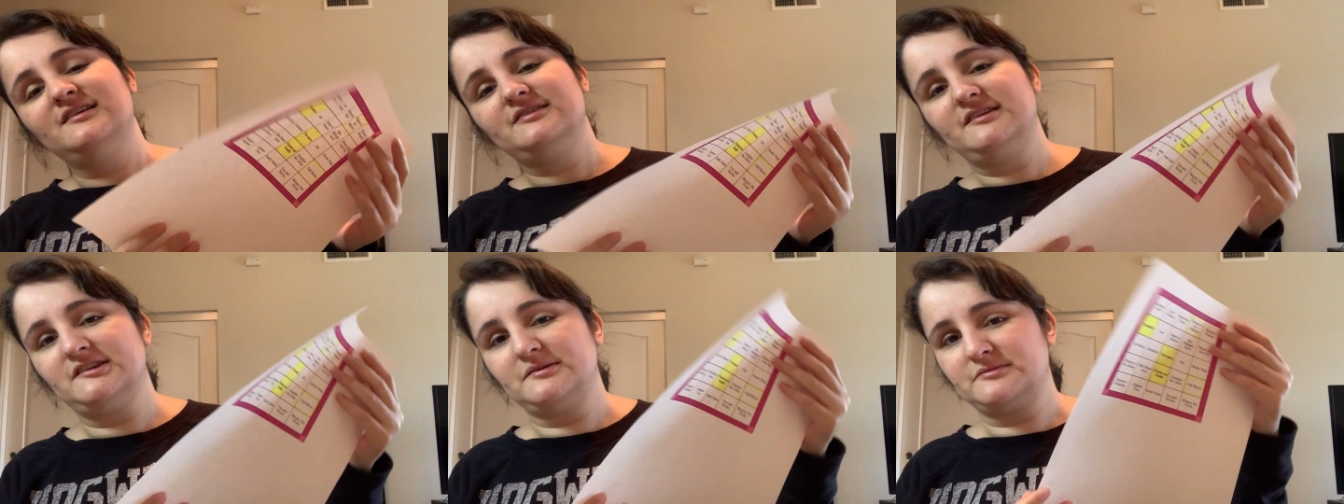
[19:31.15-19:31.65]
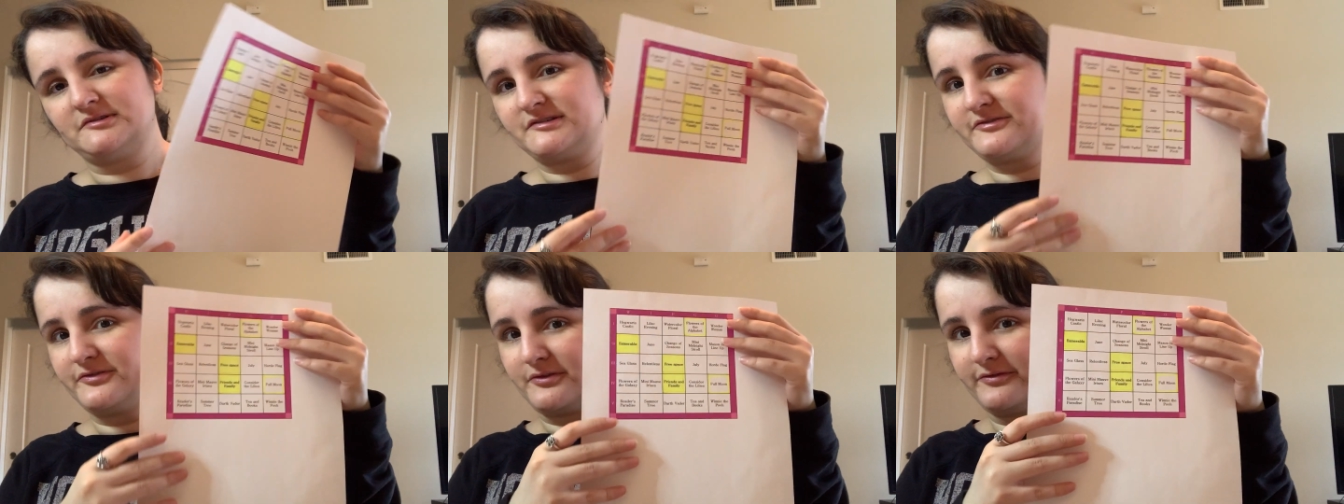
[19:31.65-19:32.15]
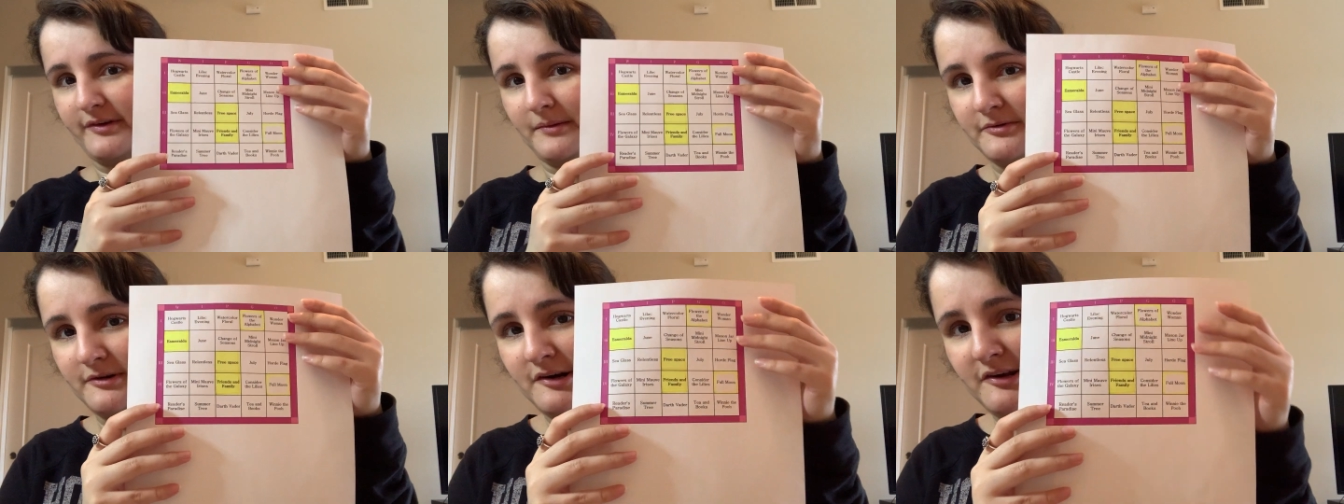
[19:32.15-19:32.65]
the numbers for
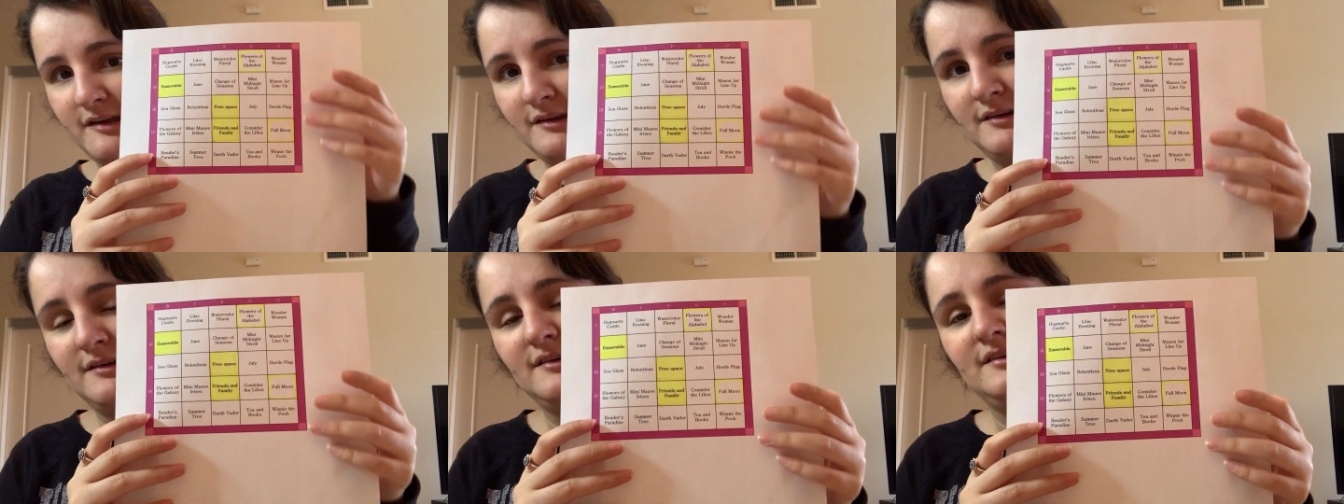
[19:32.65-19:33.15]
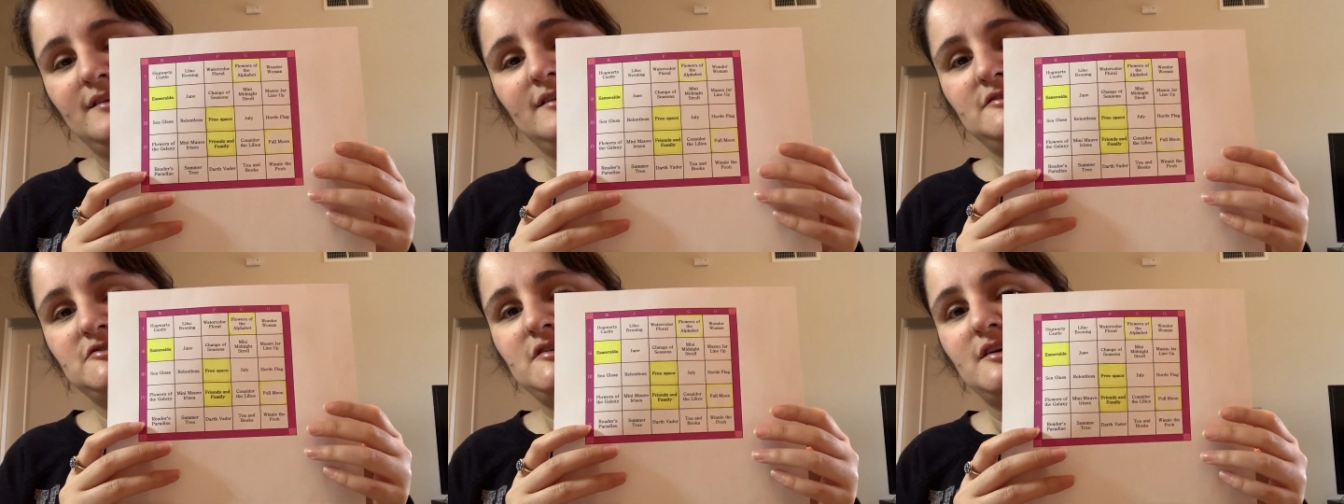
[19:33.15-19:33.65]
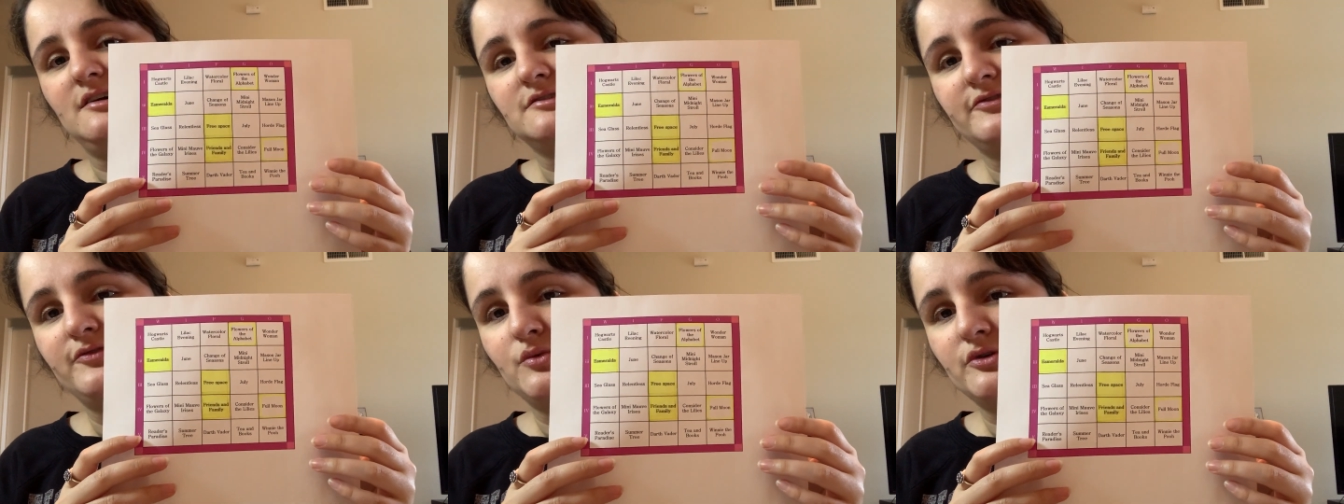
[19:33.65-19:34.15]
february she called
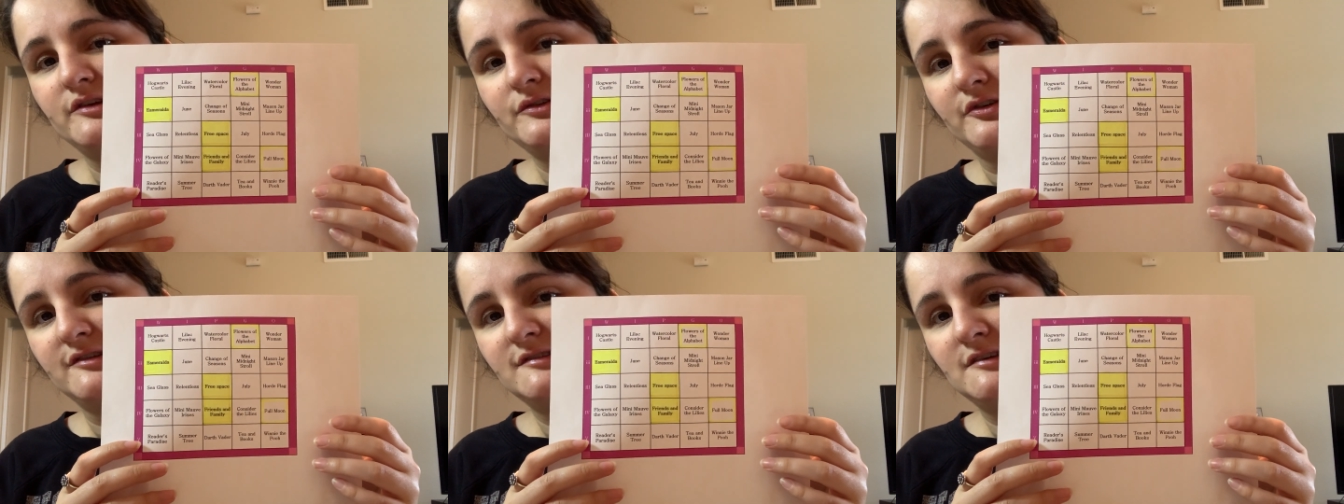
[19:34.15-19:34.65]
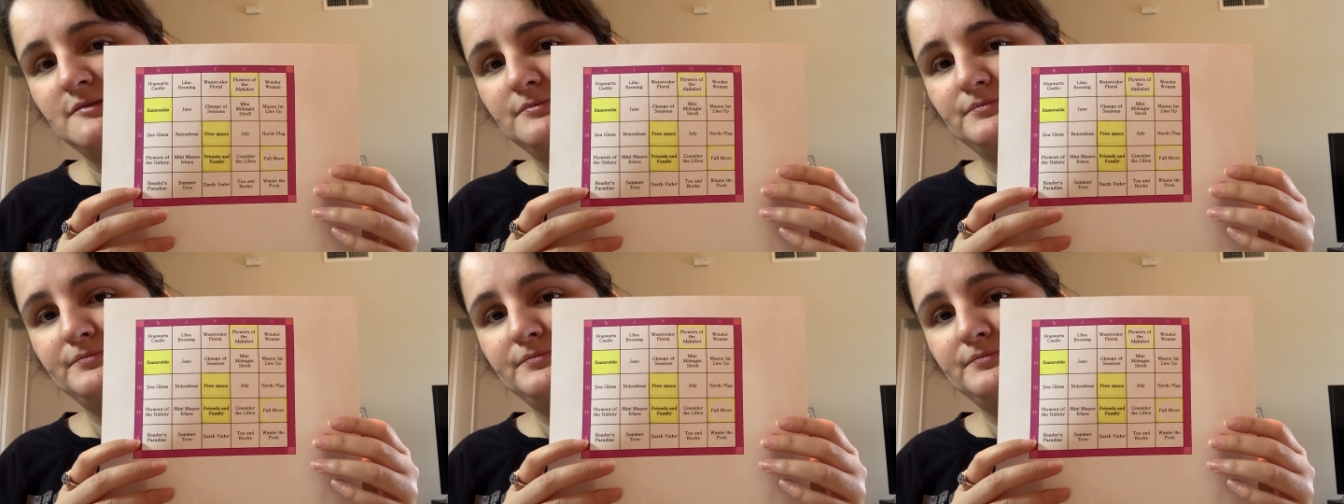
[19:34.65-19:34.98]
4 and 20